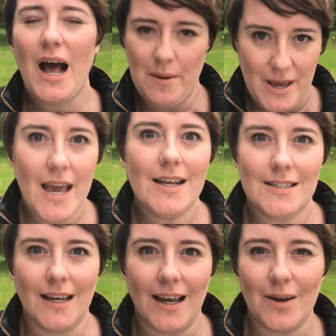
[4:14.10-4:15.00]

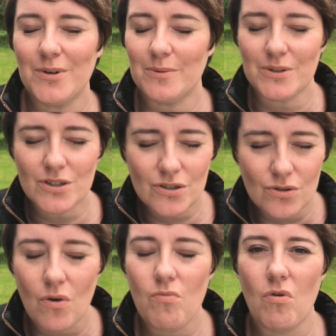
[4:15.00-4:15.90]
amazing. It would have been
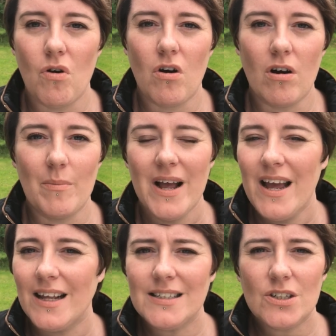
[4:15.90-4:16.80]
so warm
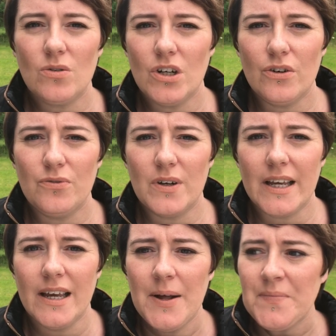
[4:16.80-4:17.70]
and so lovely.